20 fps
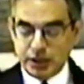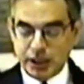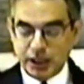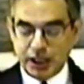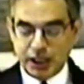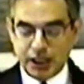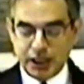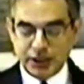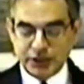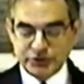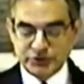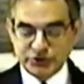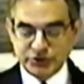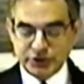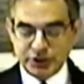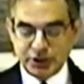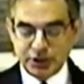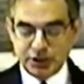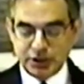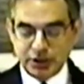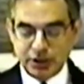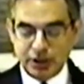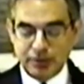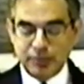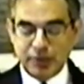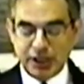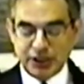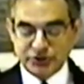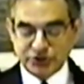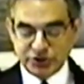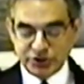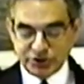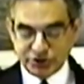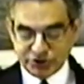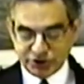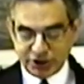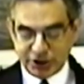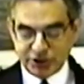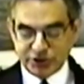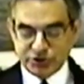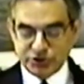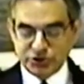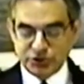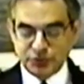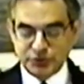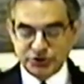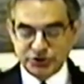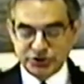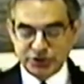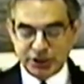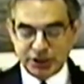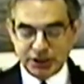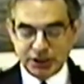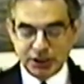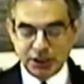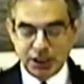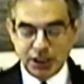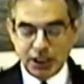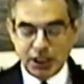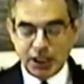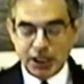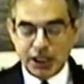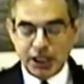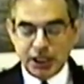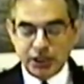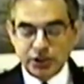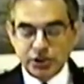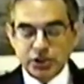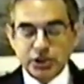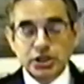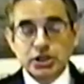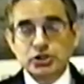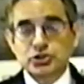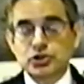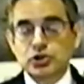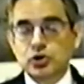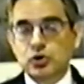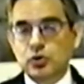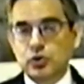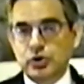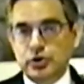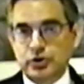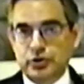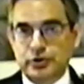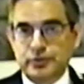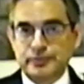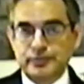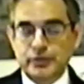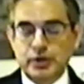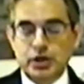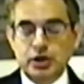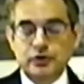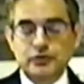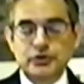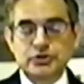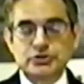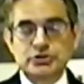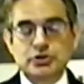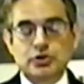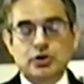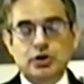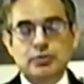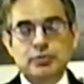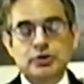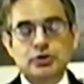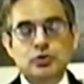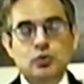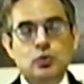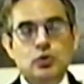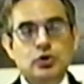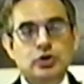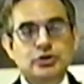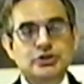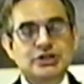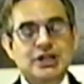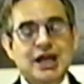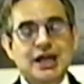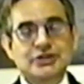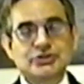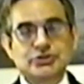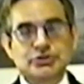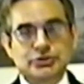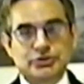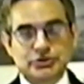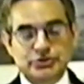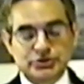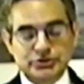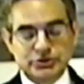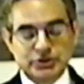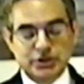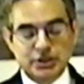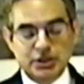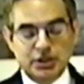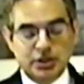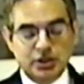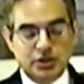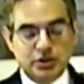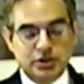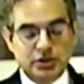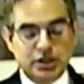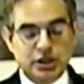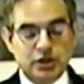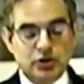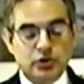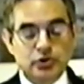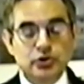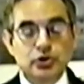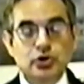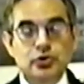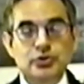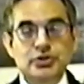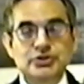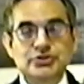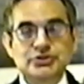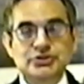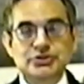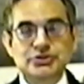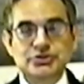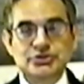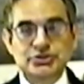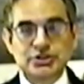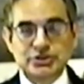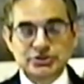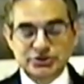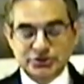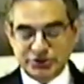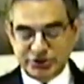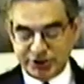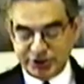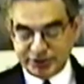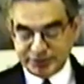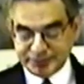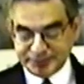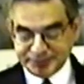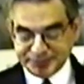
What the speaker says: has a matching sash, as we said, and in each corner of this garment were tassels that are known as zitzit.